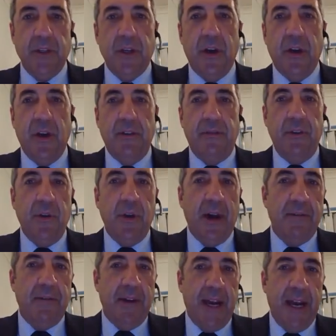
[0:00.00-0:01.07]
So if you
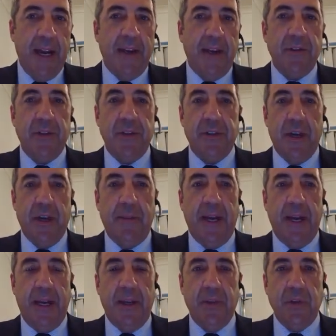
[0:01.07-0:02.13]
have headings and
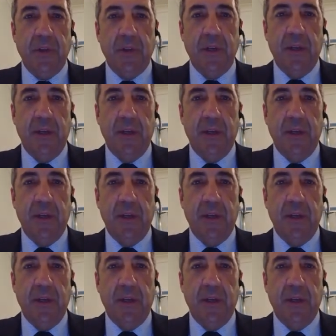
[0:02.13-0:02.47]
subheadings,